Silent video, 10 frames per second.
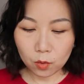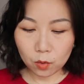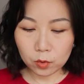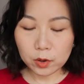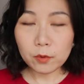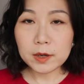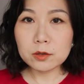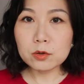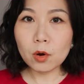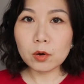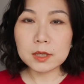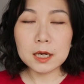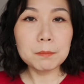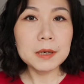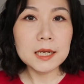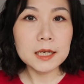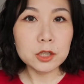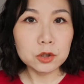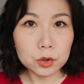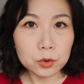although it's not completely
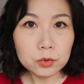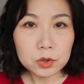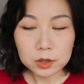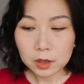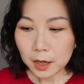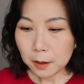nude,